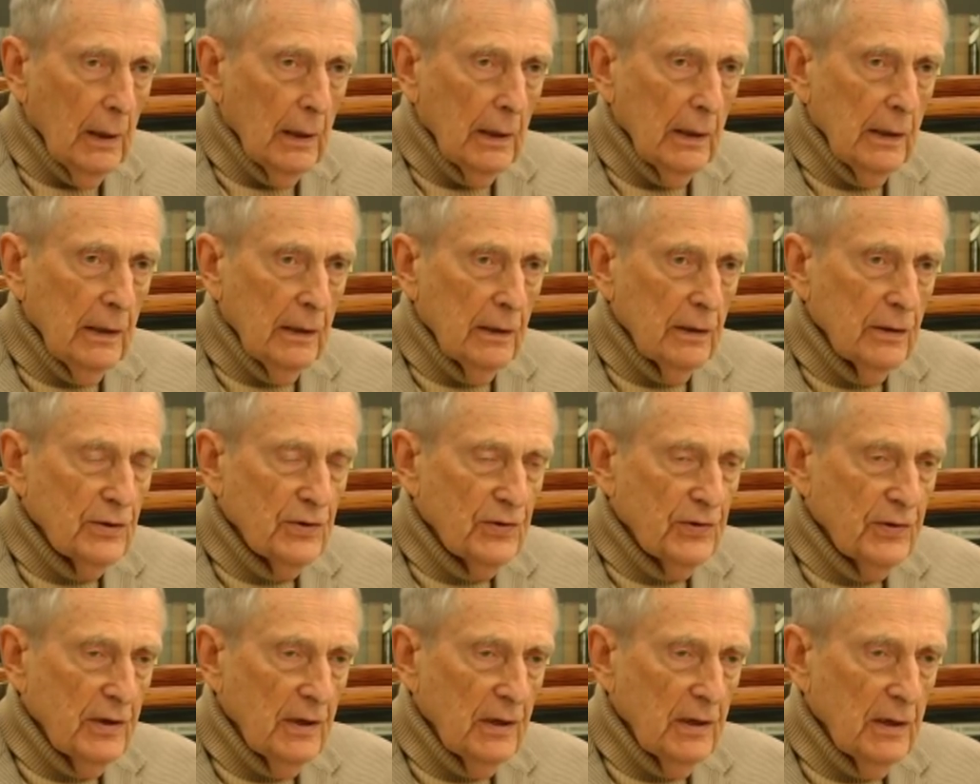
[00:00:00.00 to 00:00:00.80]

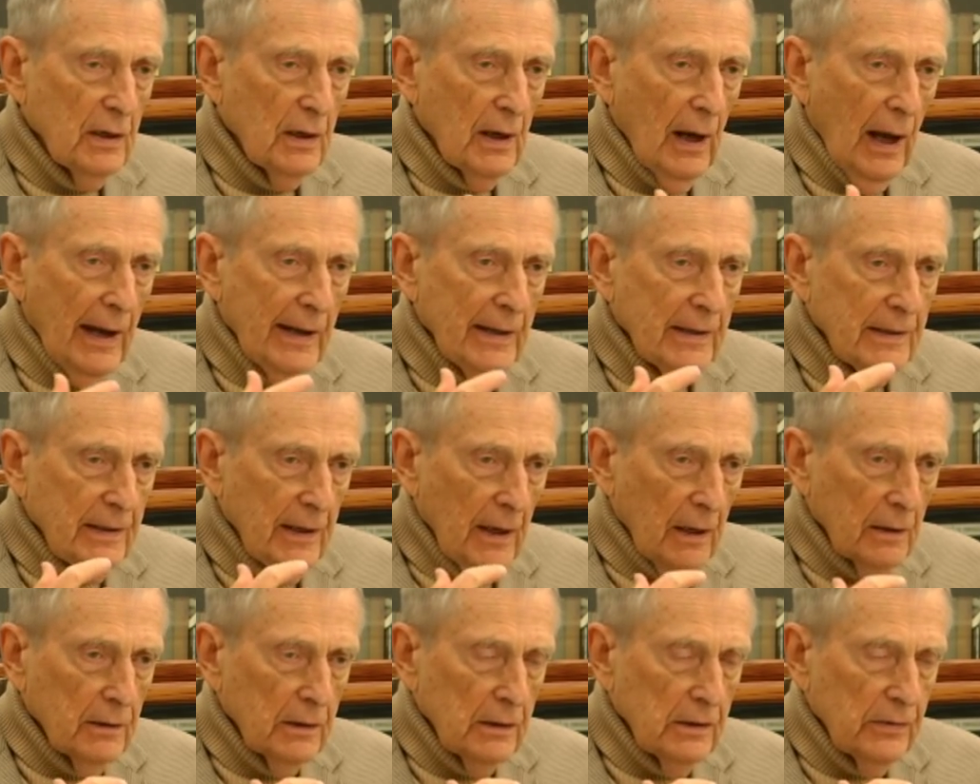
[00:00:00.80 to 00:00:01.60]
is the
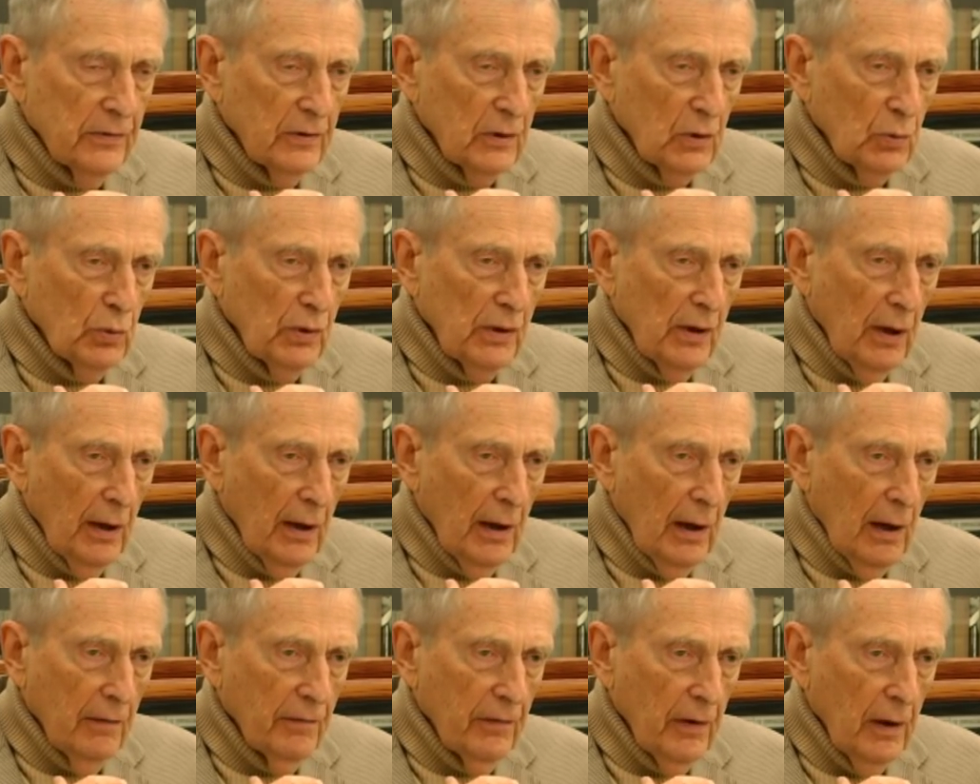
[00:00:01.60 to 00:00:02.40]
identity that we
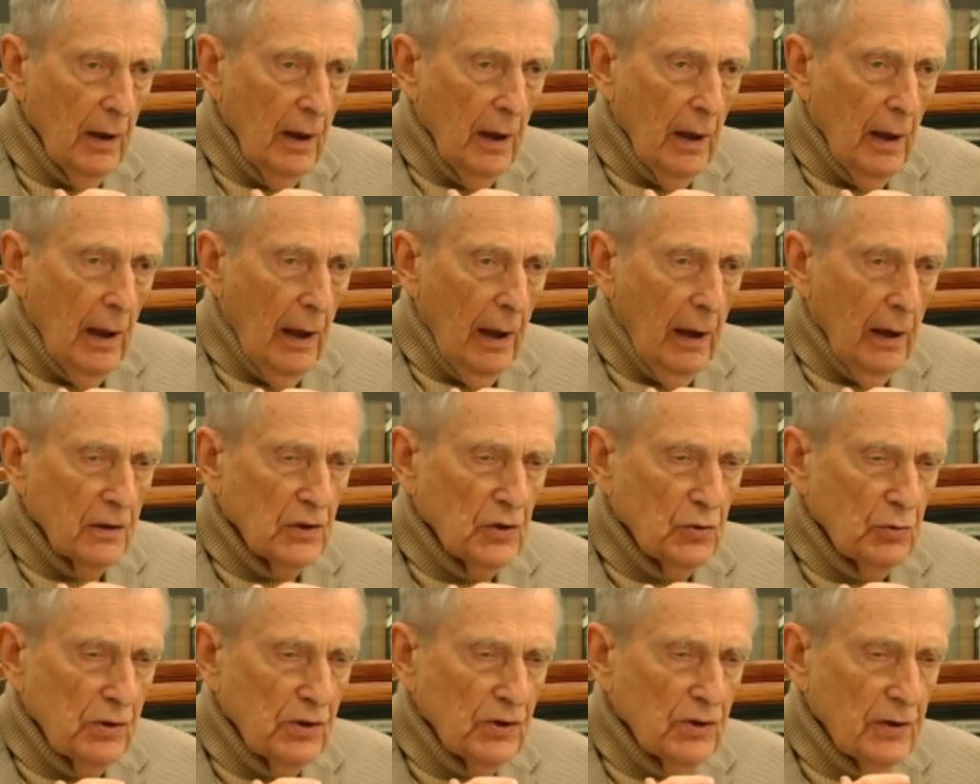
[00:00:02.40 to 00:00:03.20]
have
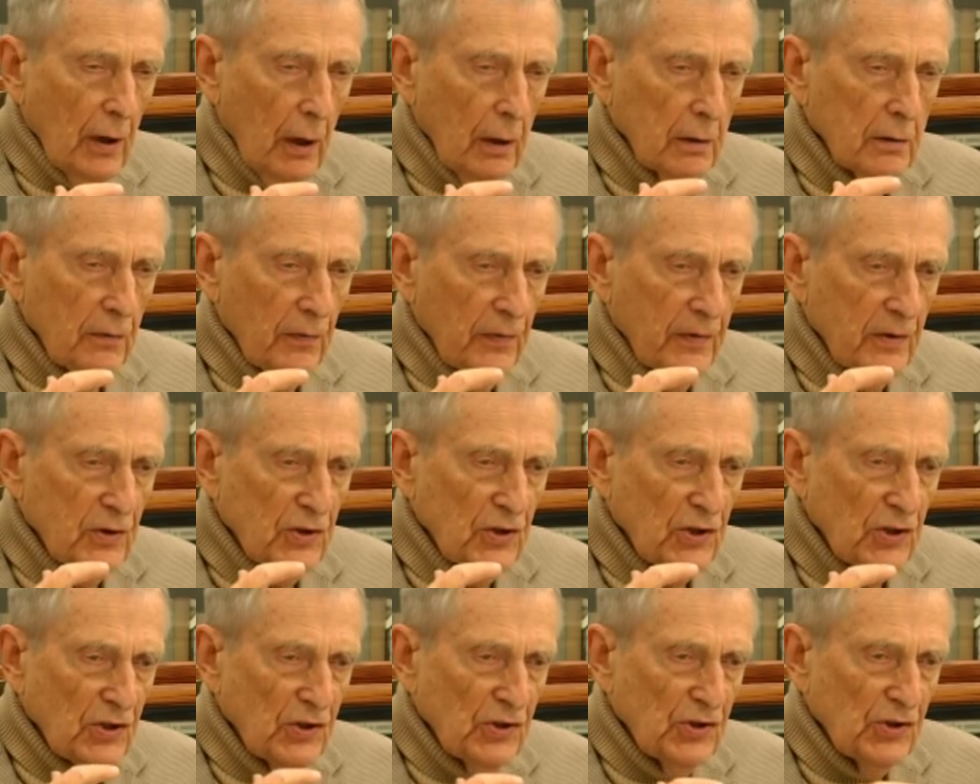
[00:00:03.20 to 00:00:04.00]
as a result of the
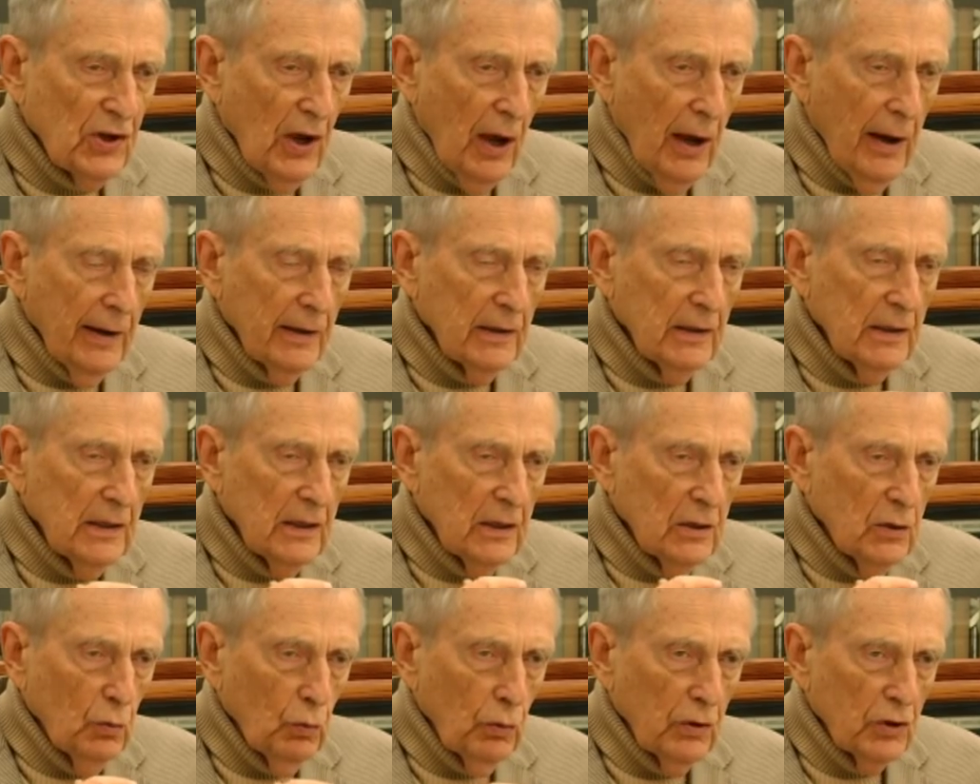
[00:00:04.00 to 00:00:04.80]

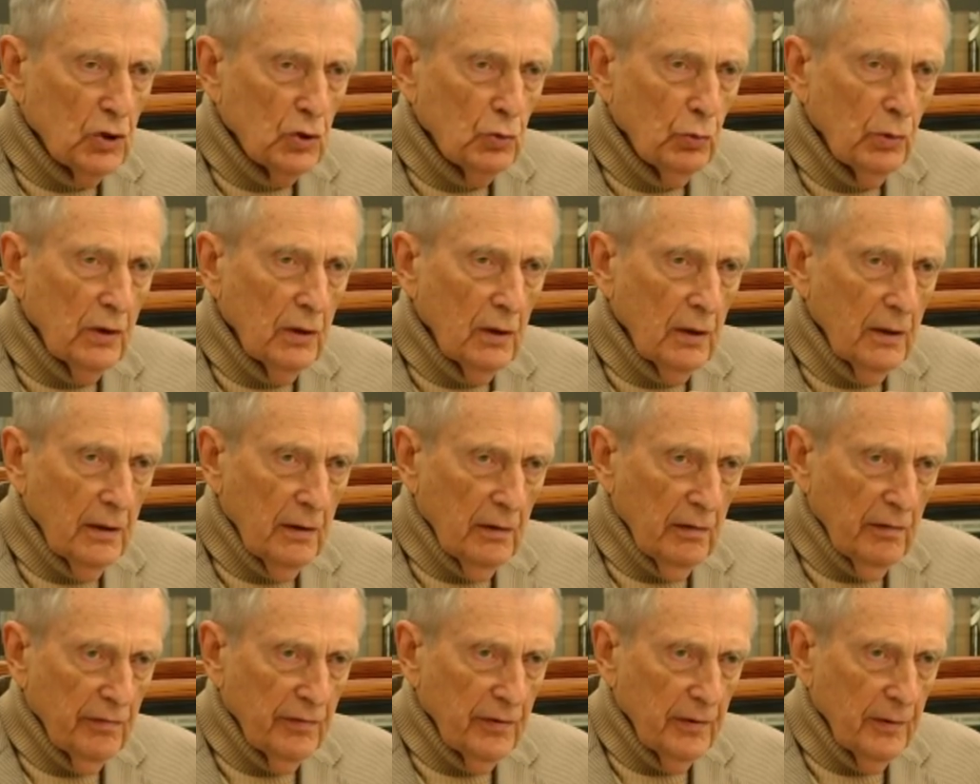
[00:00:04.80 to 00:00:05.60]
society in which we
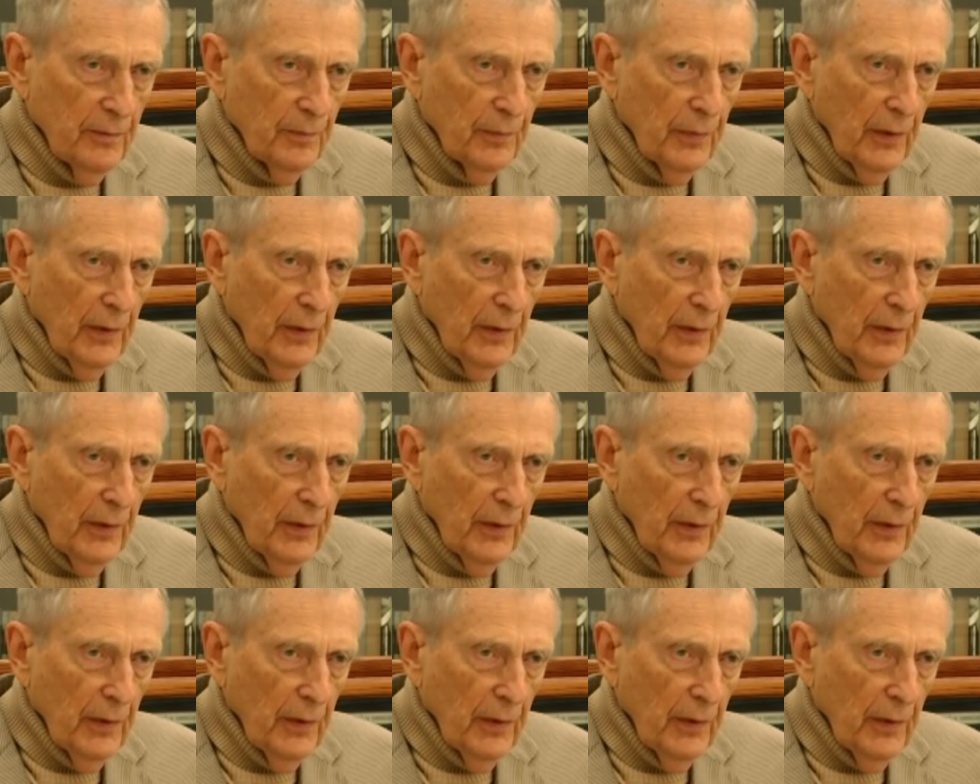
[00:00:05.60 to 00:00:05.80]
live.